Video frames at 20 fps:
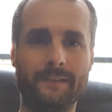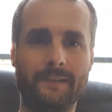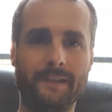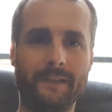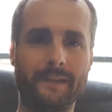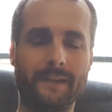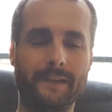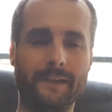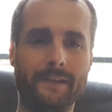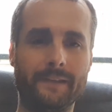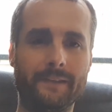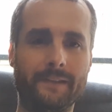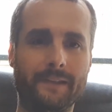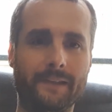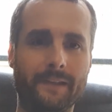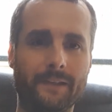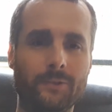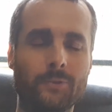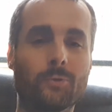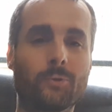the
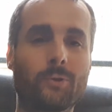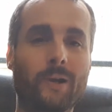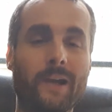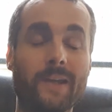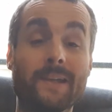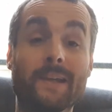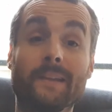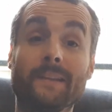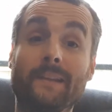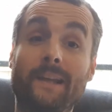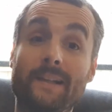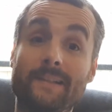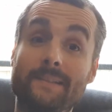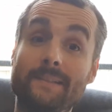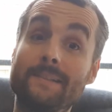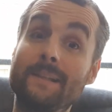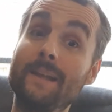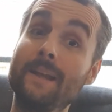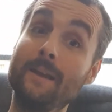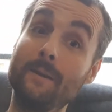the Ukrainian
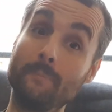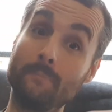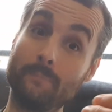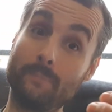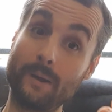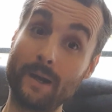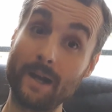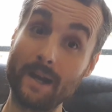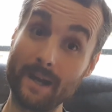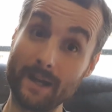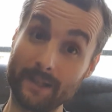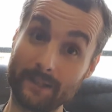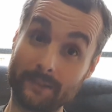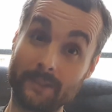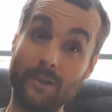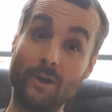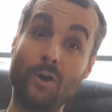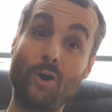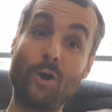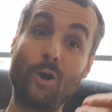Nazis,
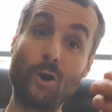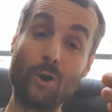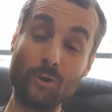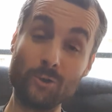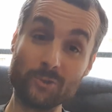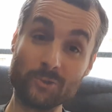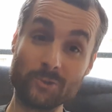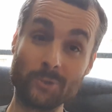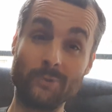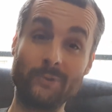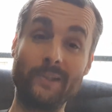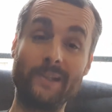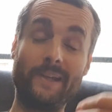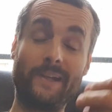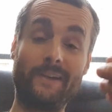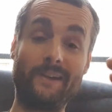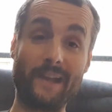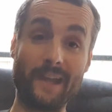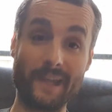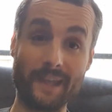but also they
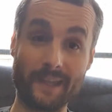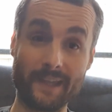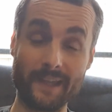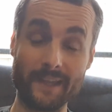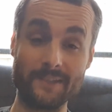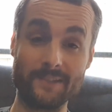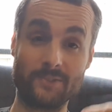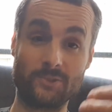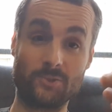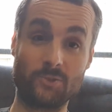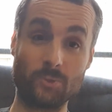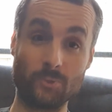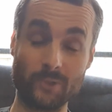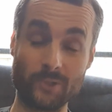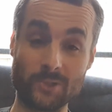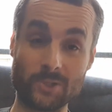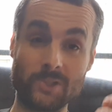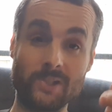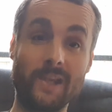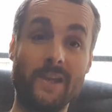are against
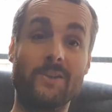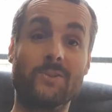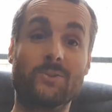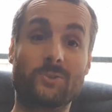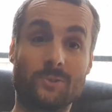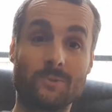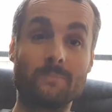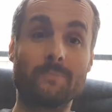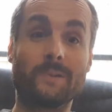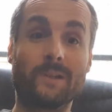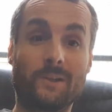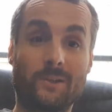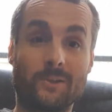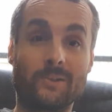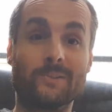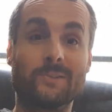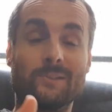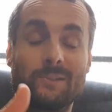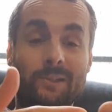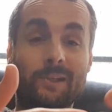Jewish nation
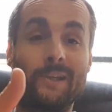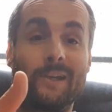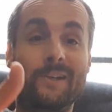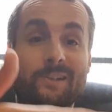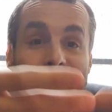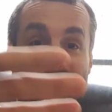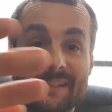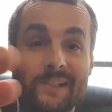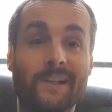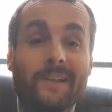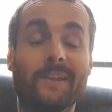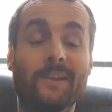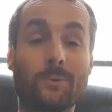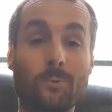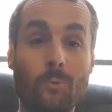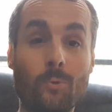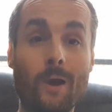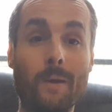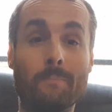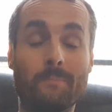because they are
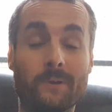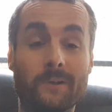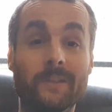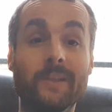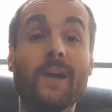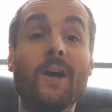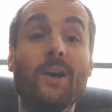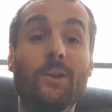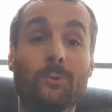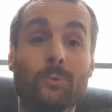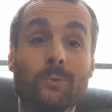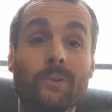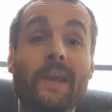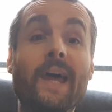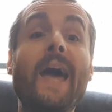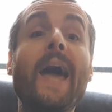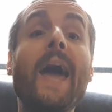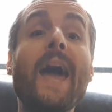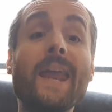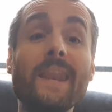selling weapon to
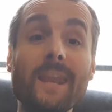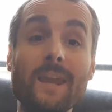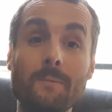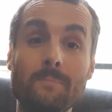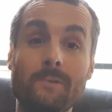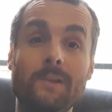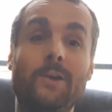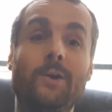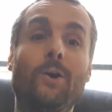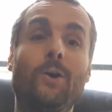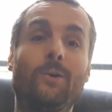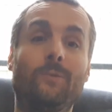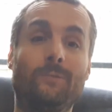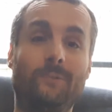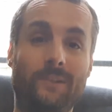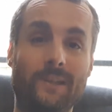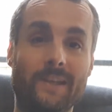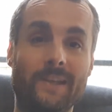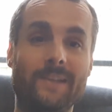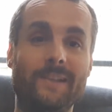the enemy
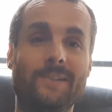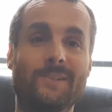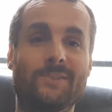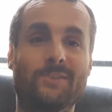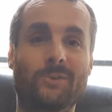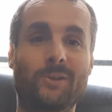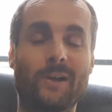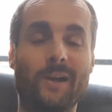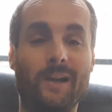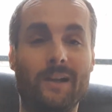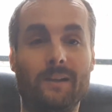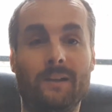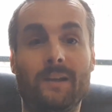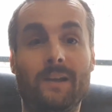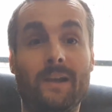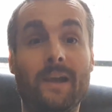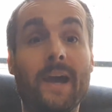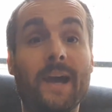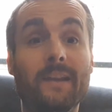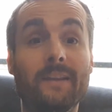of the Israel
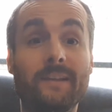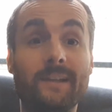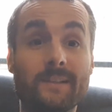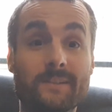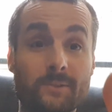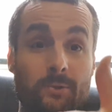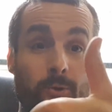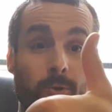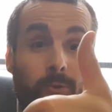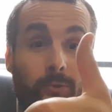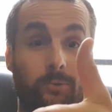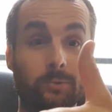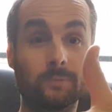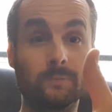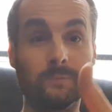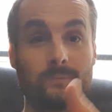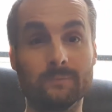and it's good